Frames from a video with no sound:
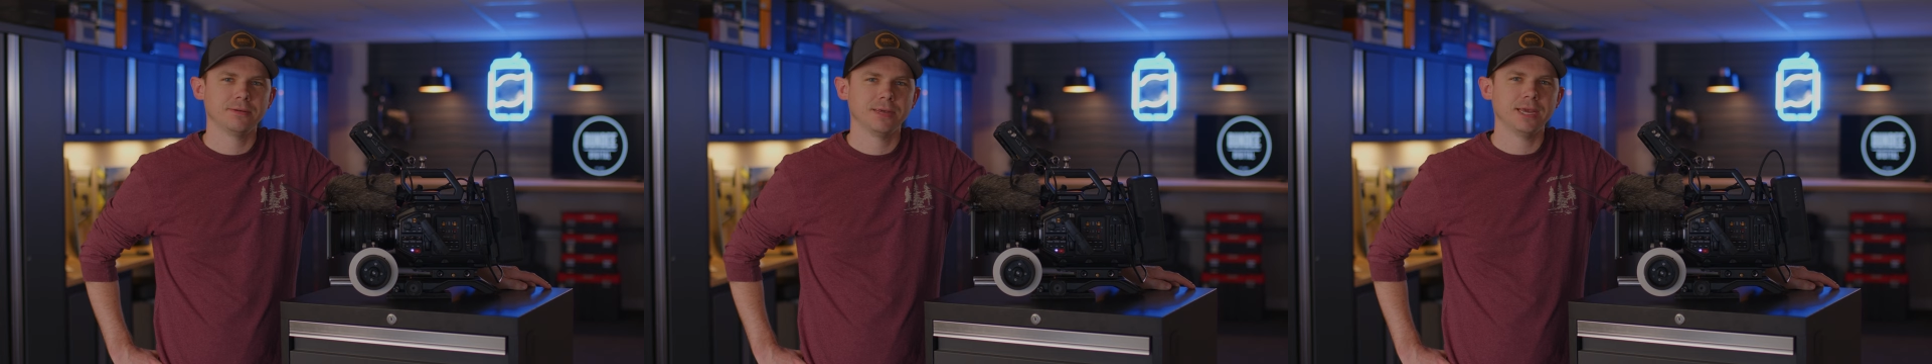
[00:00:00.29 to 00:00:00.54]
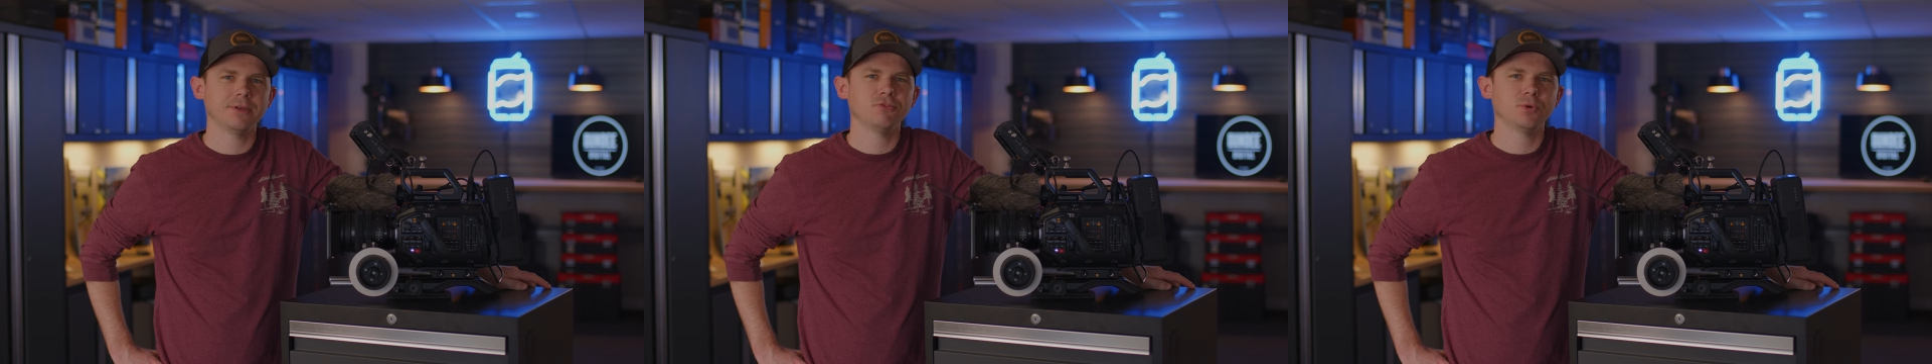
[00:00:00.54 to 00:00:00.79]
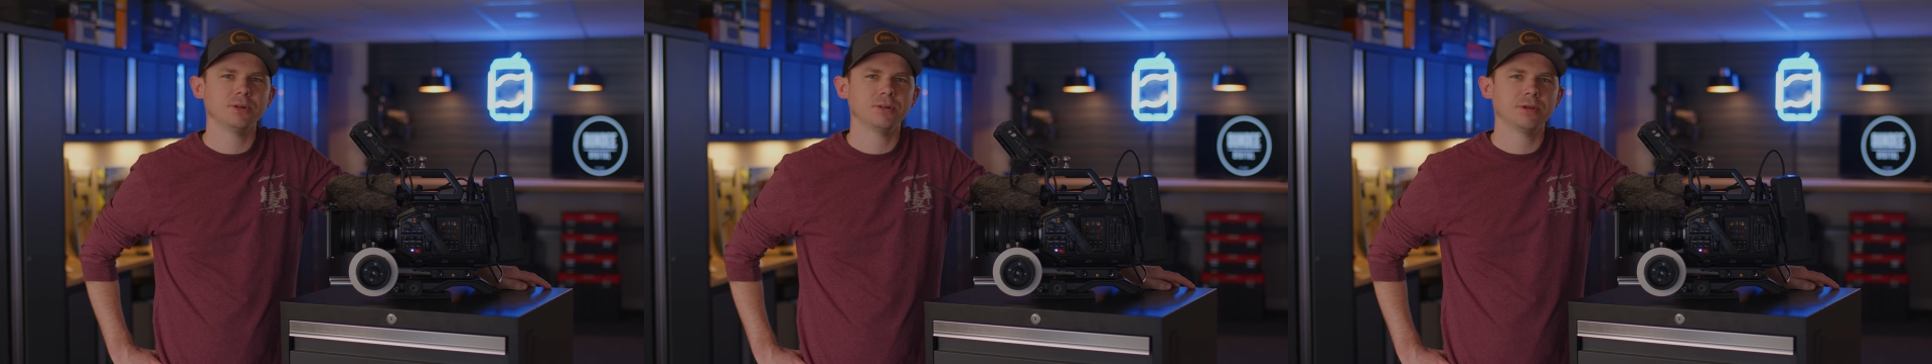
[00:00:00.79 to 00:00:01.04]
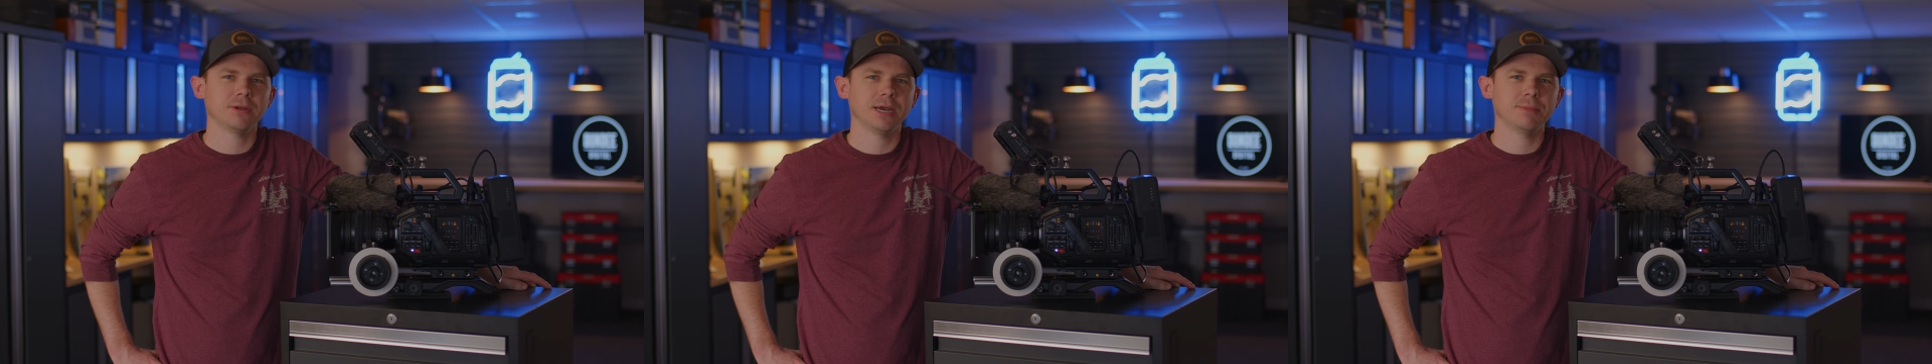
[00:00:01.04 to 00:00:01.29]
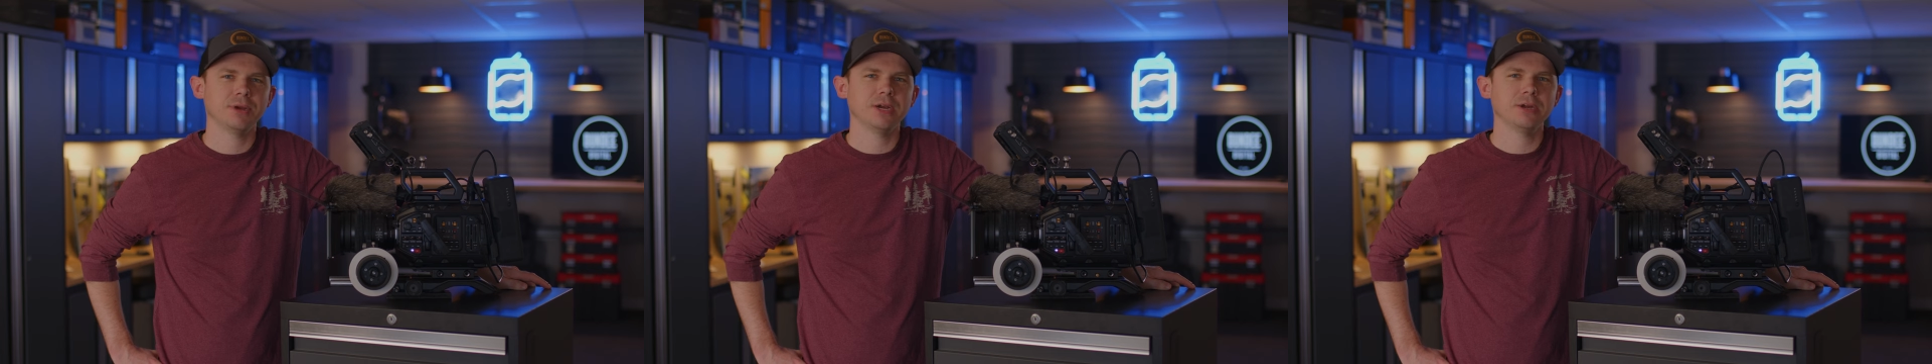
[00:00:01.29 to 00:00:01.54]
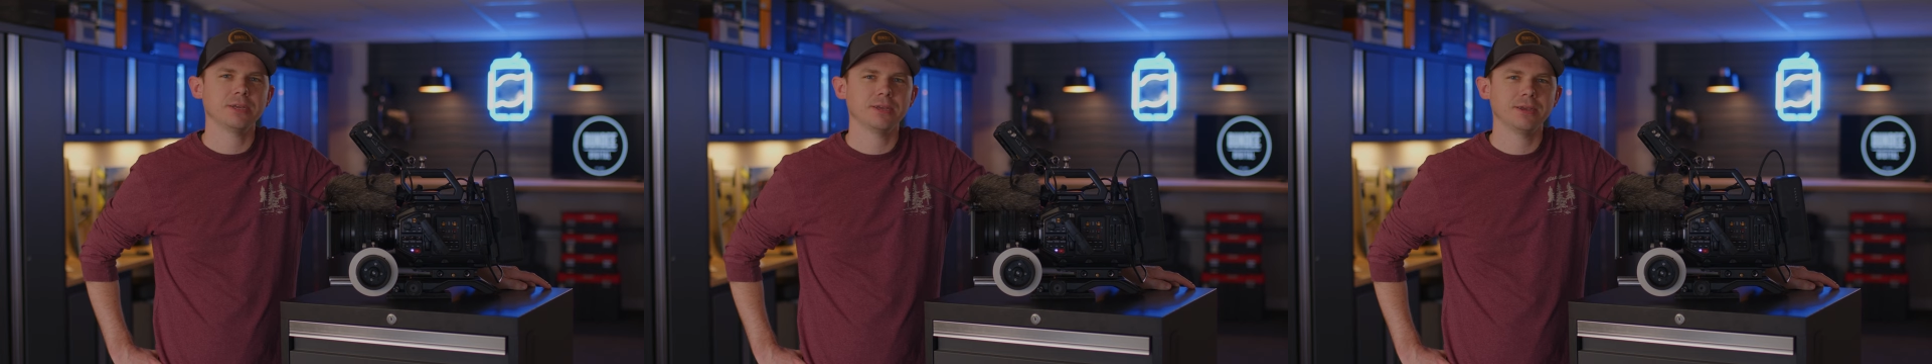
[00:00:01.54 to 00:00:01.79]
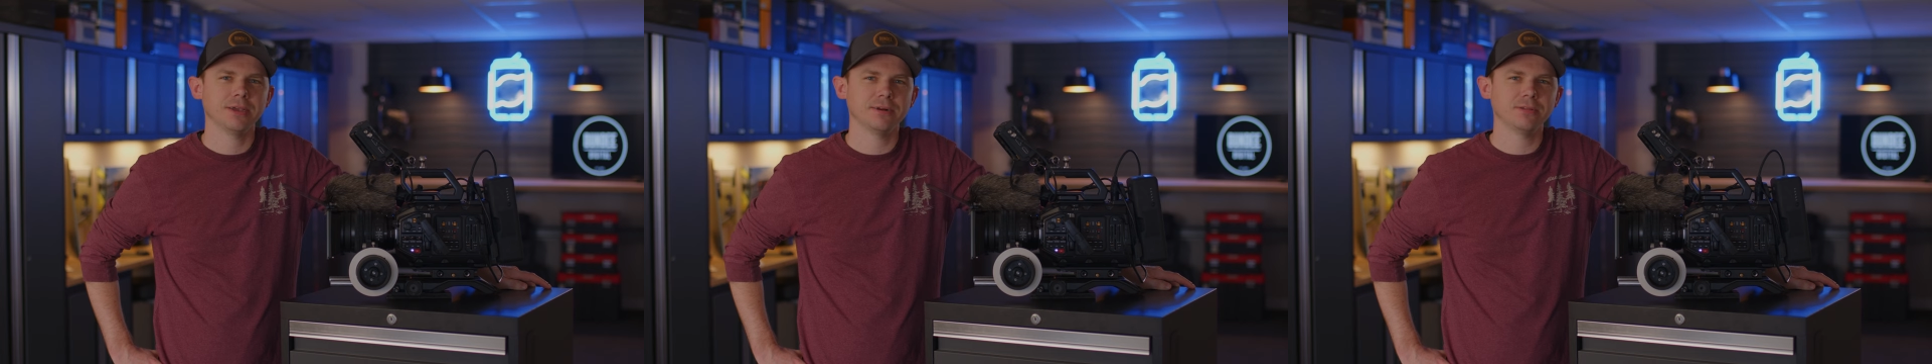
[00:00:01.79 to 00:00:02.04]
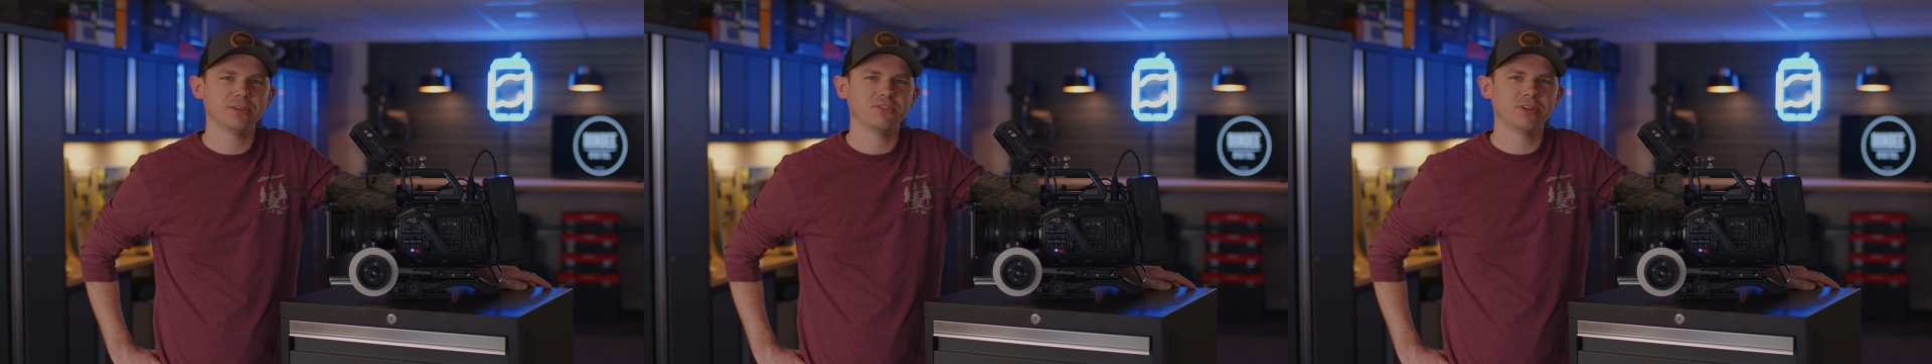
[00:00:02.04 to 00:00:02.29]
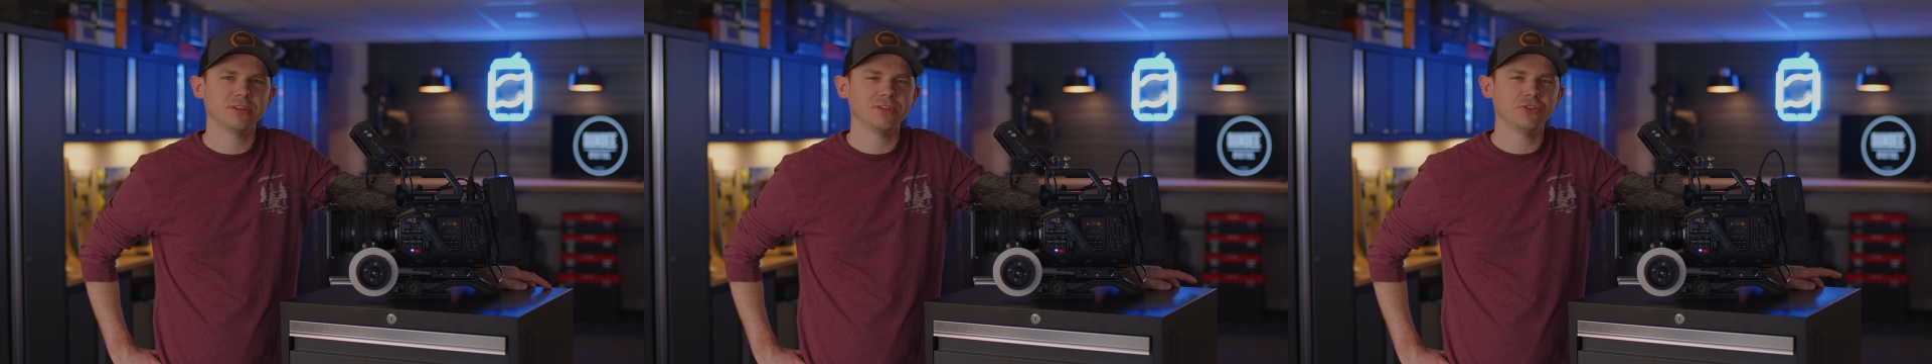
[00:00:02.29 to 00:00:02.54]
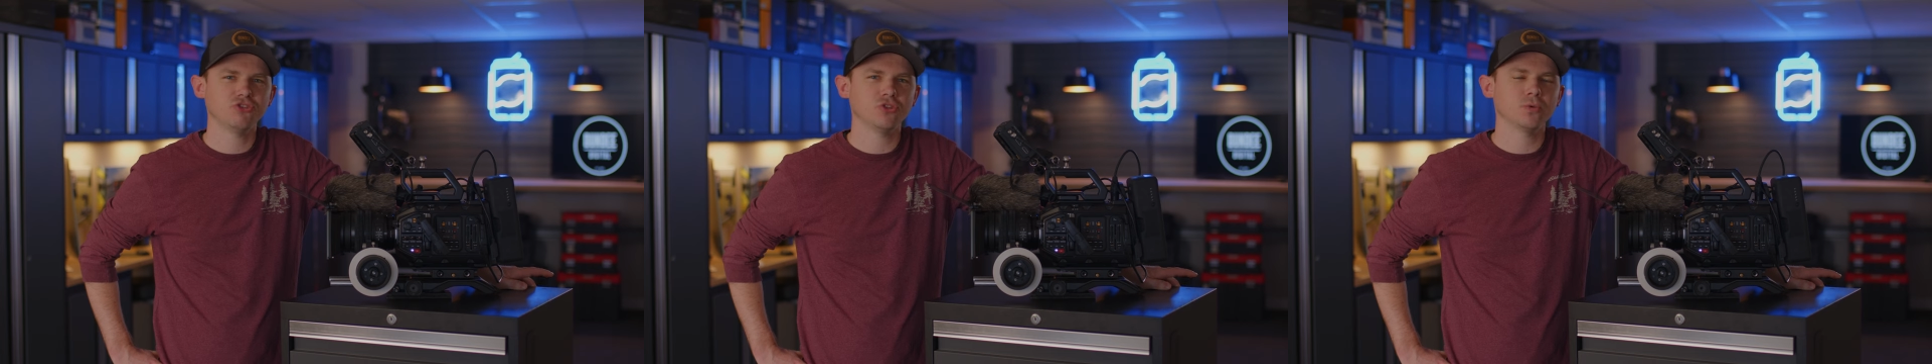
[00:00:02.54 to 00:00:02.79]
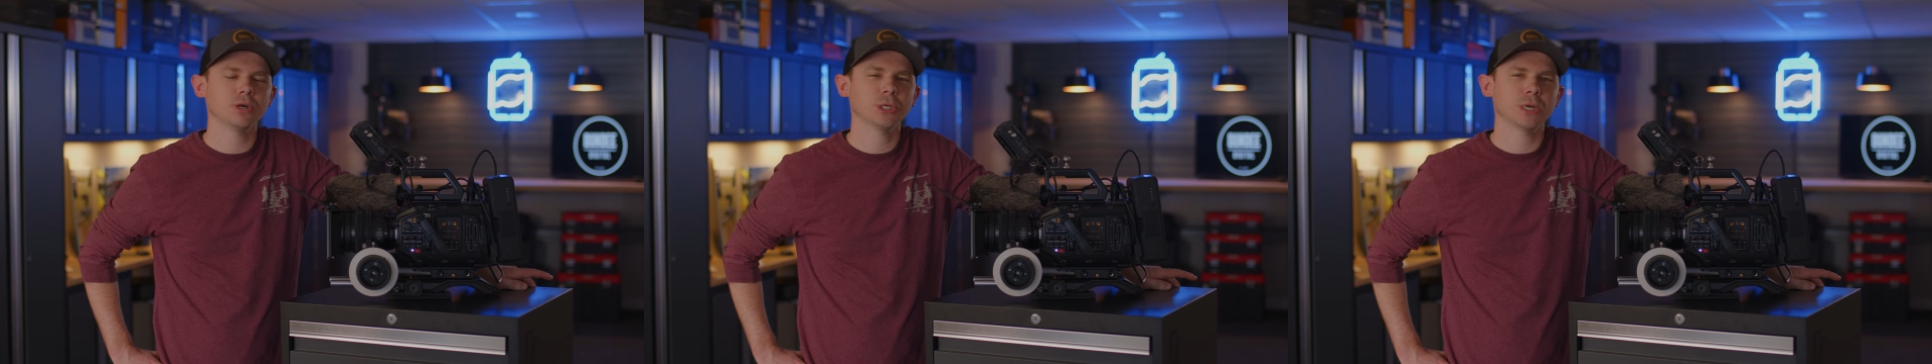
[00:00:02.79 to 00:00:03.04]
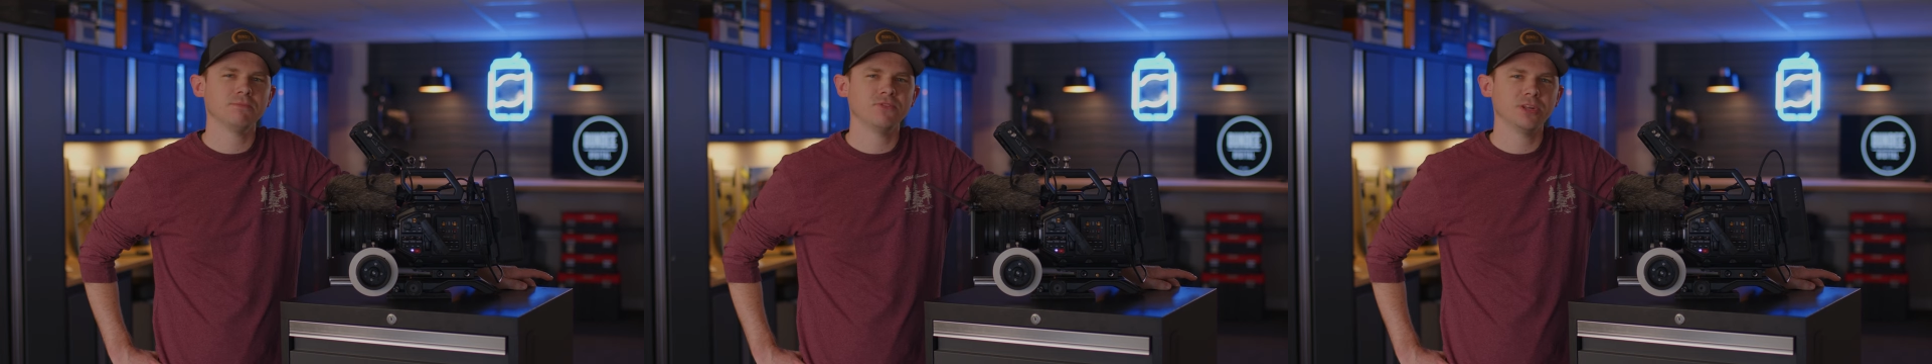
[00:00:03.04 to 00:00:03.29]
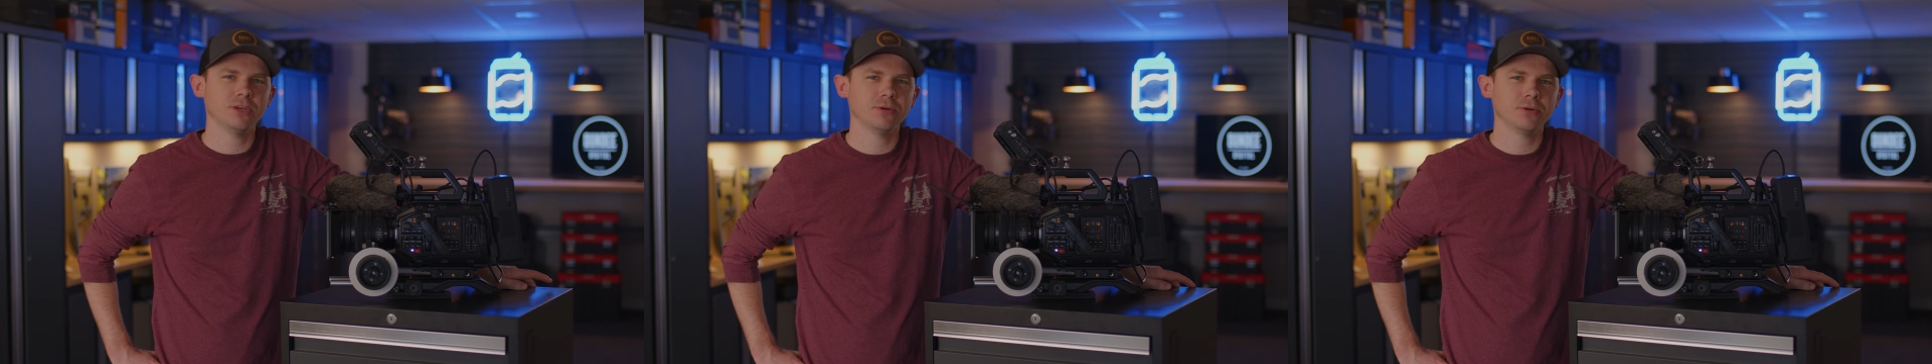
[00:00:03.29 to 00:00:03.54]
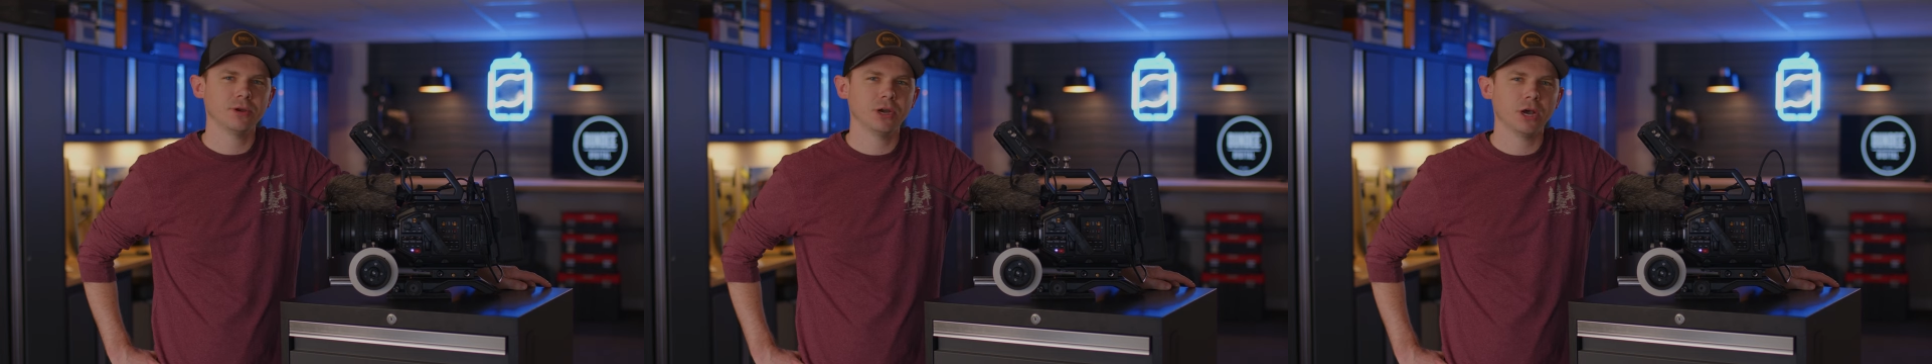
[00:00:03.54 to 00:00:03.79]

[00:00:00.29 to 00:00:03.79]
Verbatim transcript: Hey everyone, I'm Eric, and in this Dundee Digital Workshop video,